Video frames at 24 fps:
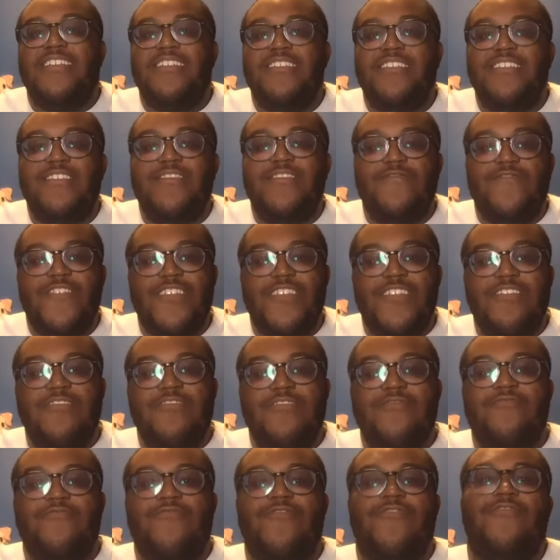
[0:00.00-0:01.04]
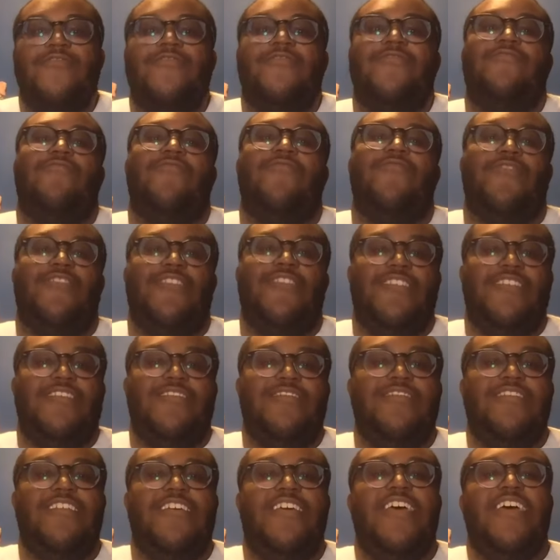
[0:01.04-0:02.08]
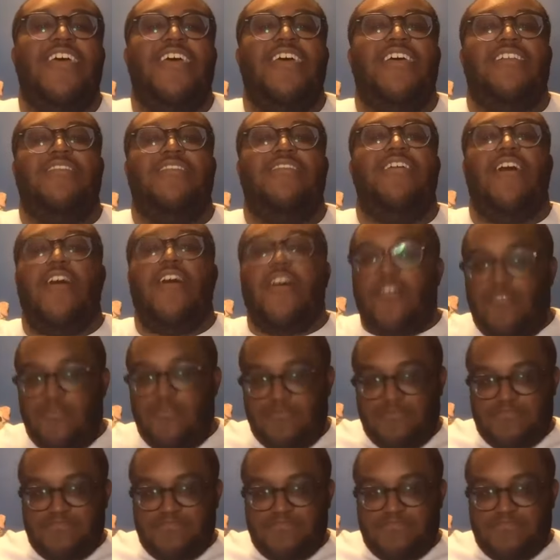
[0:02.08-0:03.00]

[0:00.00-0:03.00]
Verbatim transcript: These videos was released. Oh.